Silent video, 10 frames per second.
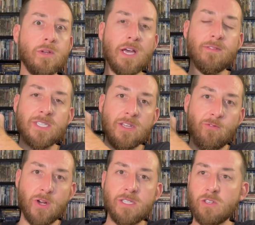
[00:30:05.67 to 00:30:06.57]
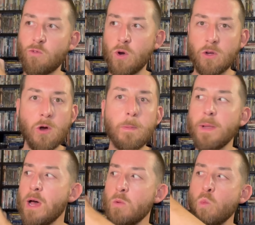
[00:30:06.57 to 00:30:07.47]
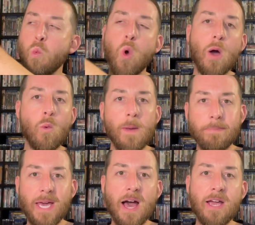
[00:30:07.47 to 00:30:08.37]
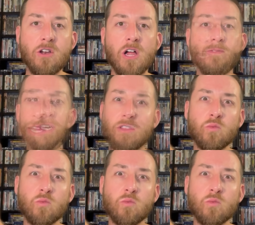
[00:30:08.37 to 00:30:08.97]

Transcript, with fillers: with obviously Francis Ford Coppola on what went behind all this,